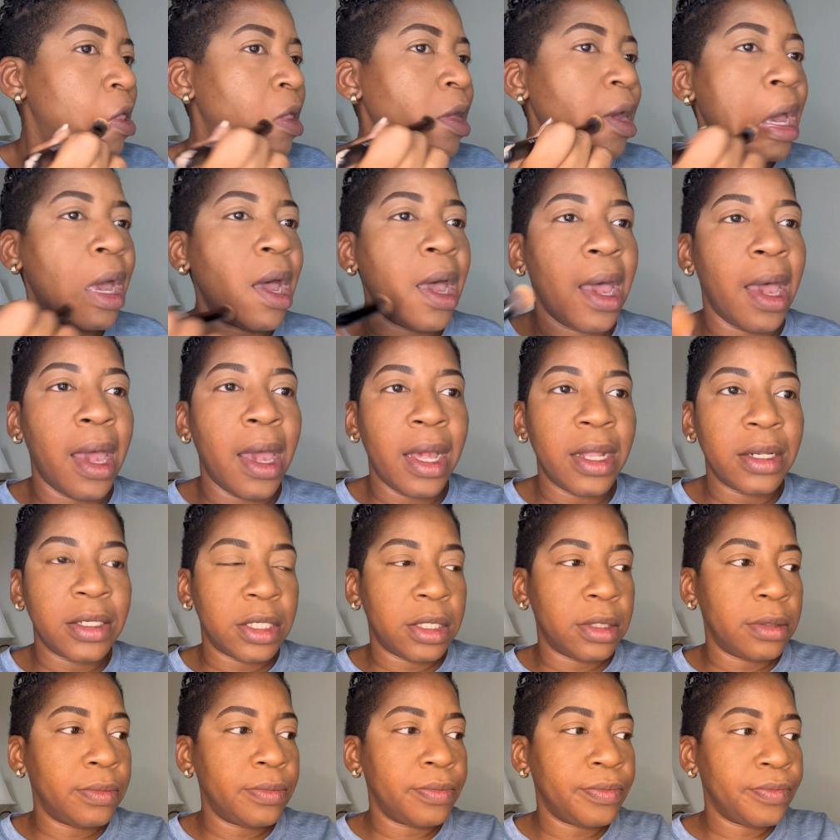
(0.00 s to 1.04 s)
that,
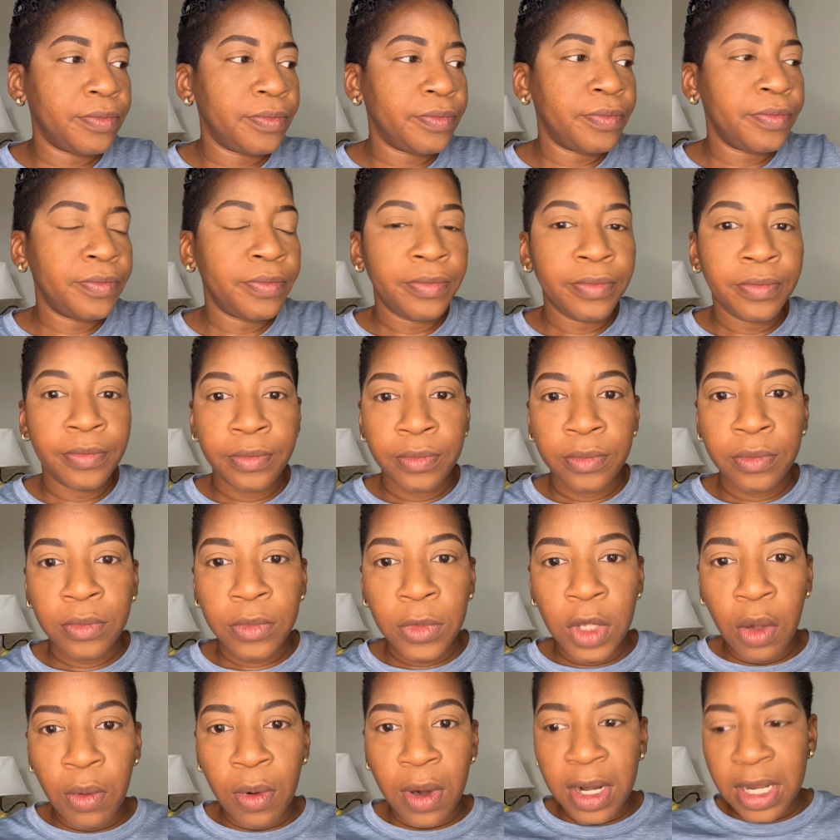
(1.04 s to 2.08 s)

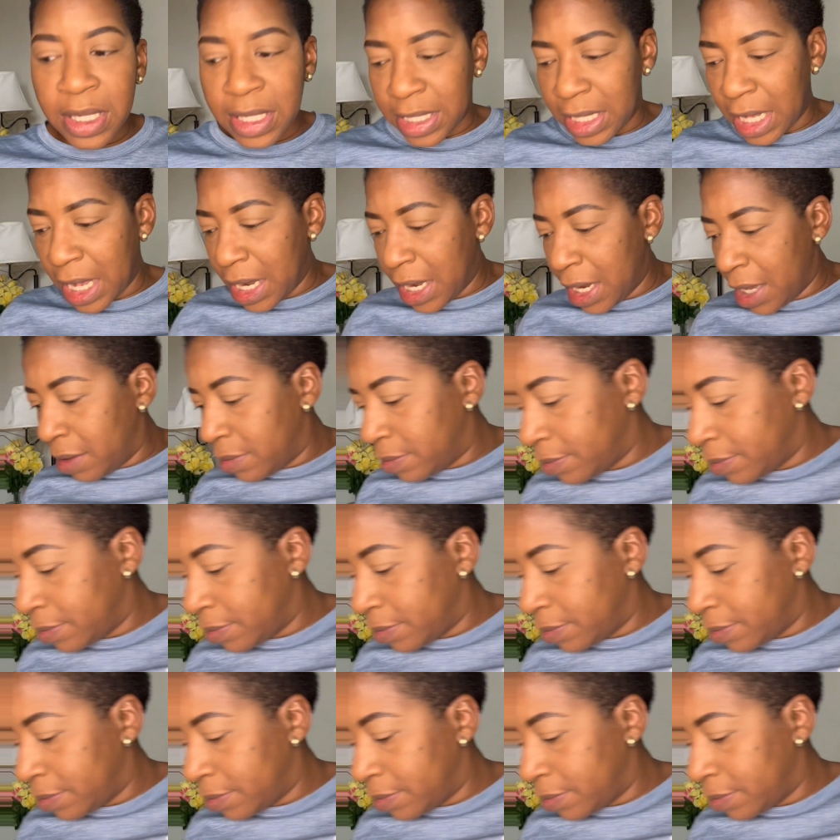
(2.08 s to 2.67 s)
you want to set it.